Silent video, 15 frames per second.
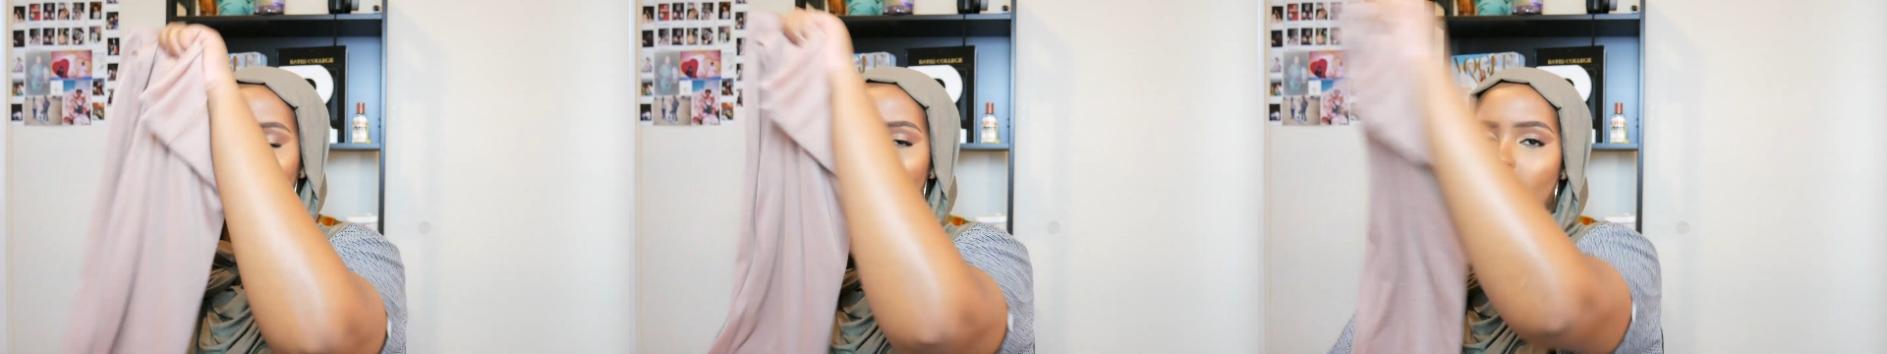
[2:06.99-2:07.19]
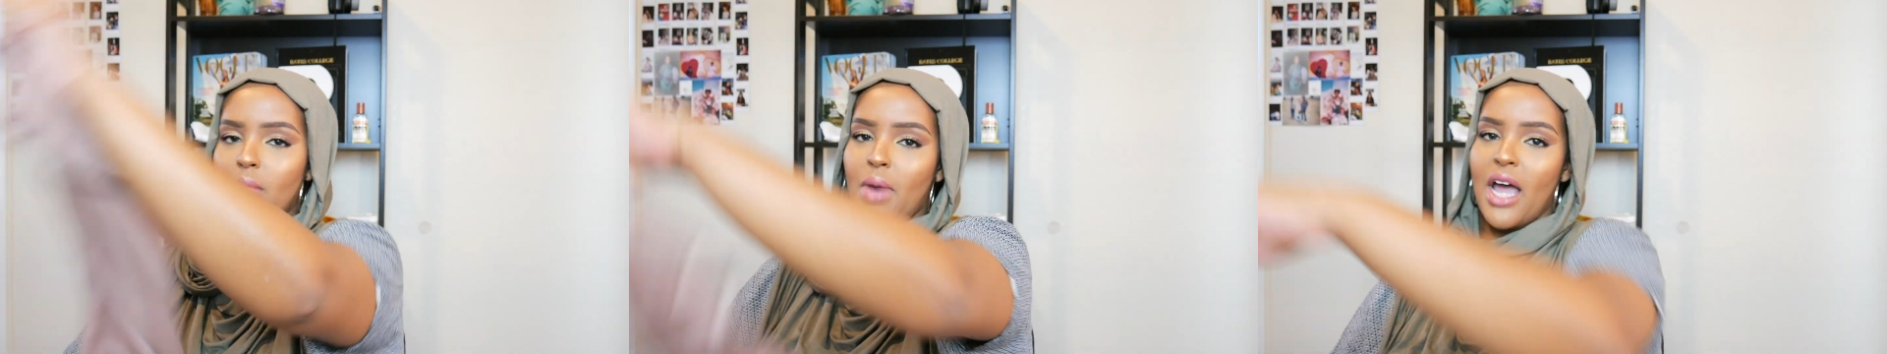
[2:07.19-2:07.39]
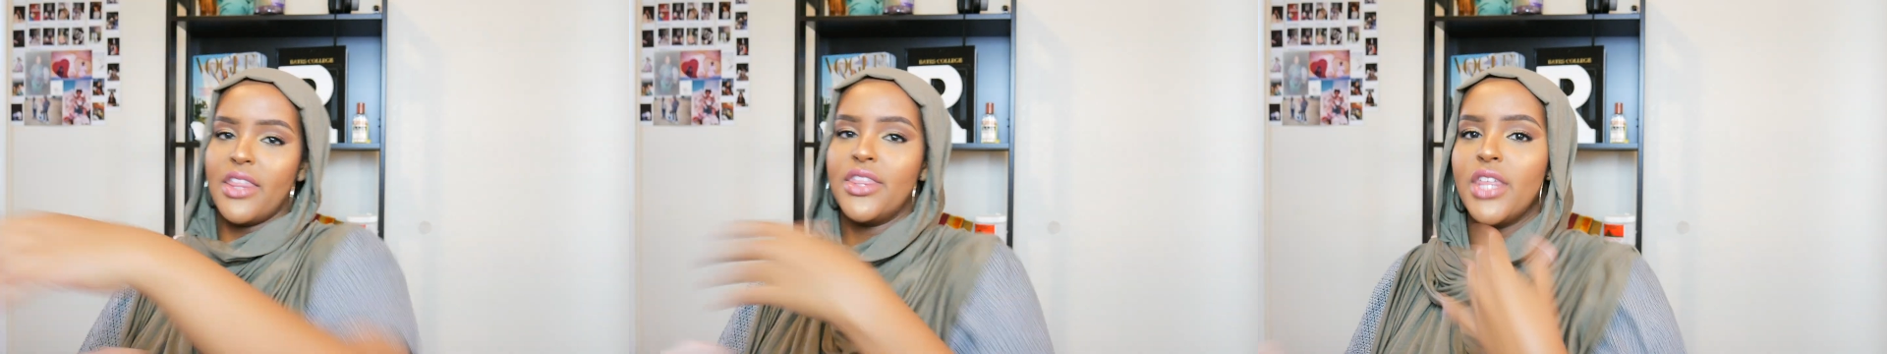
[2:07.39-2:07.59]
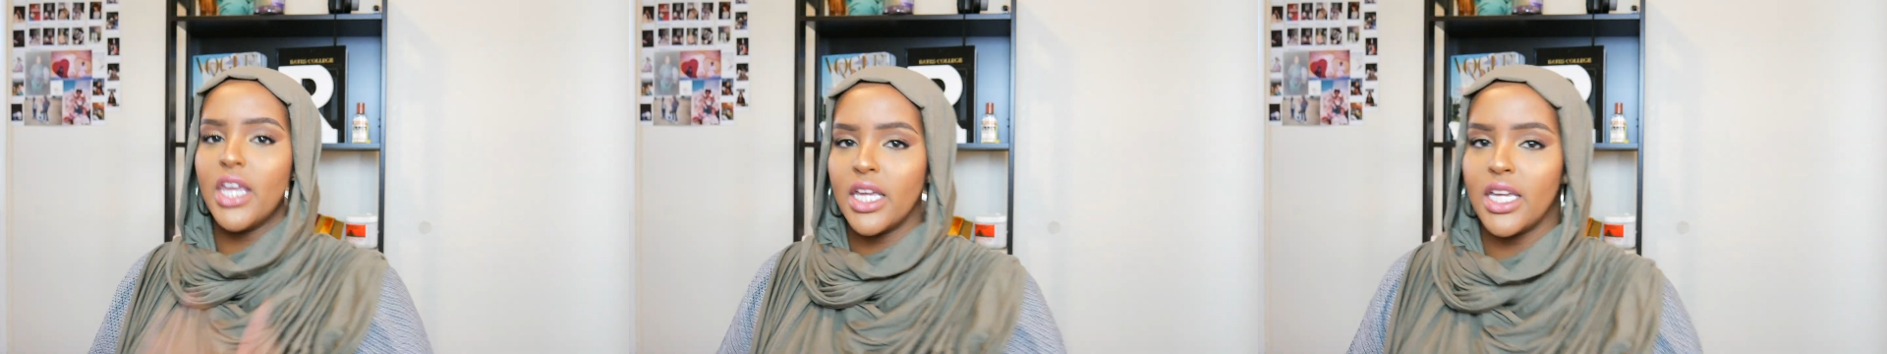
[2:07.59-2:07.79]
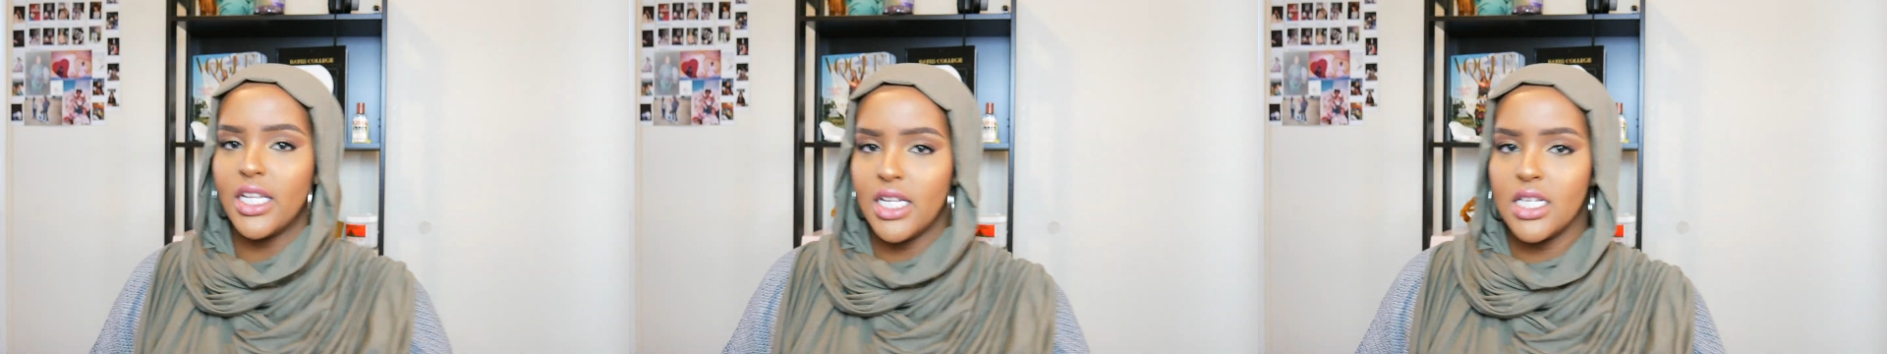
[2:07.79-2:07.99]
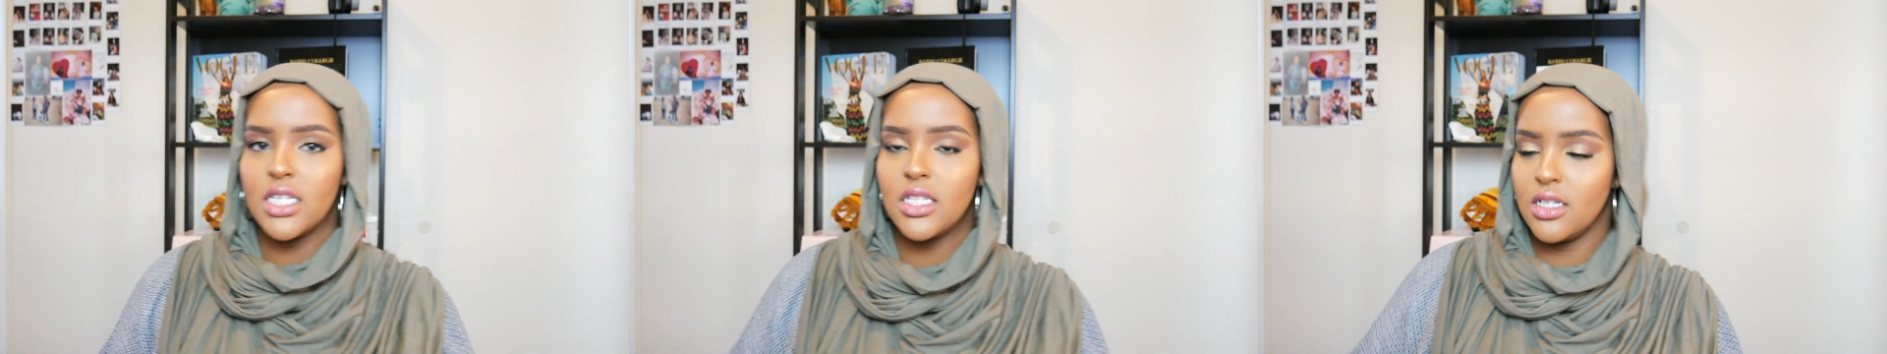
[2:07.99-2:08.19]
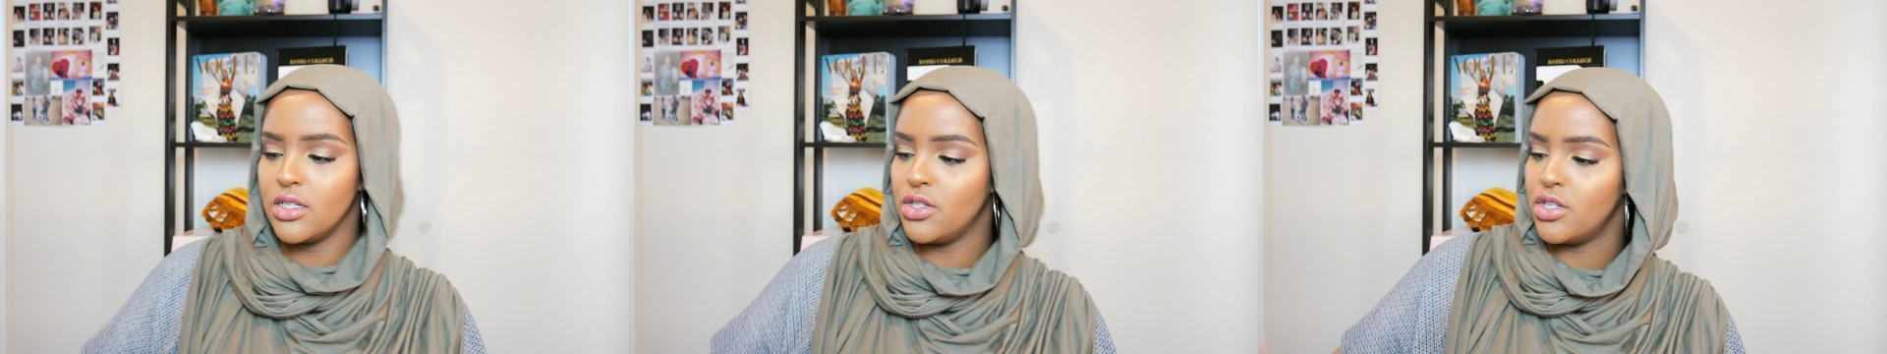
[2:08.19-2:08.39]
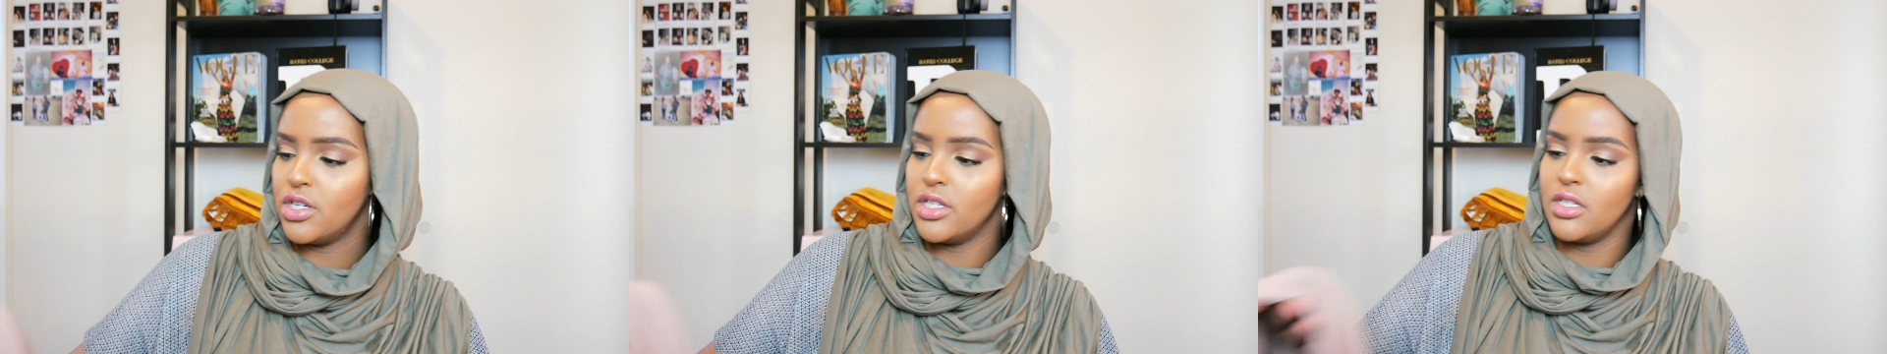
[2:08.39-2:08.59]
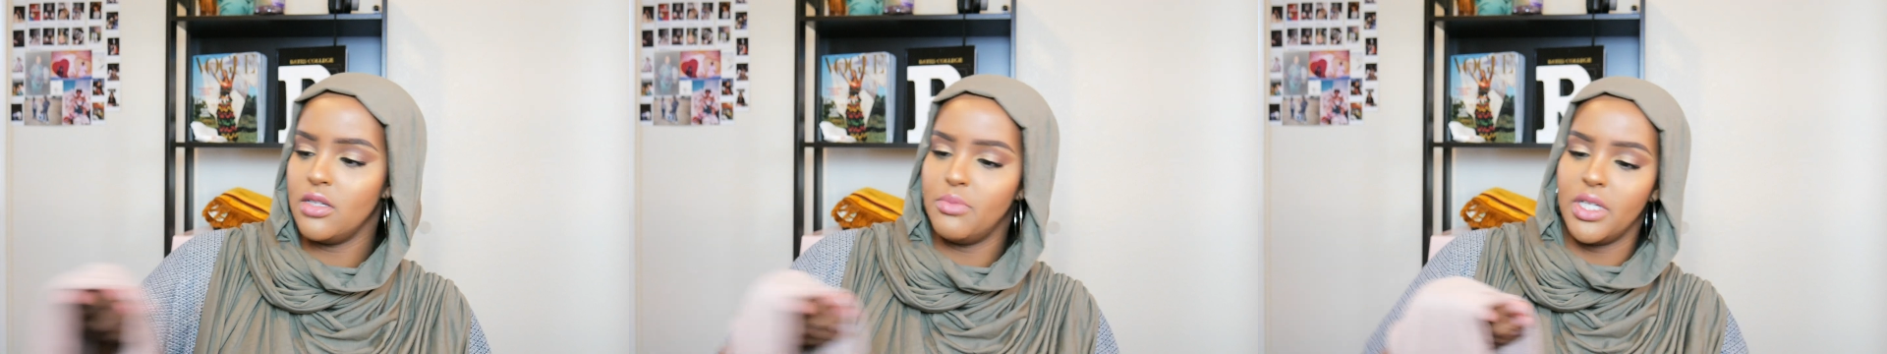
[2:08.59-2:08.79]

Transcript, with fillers: um, I think it is still jersey,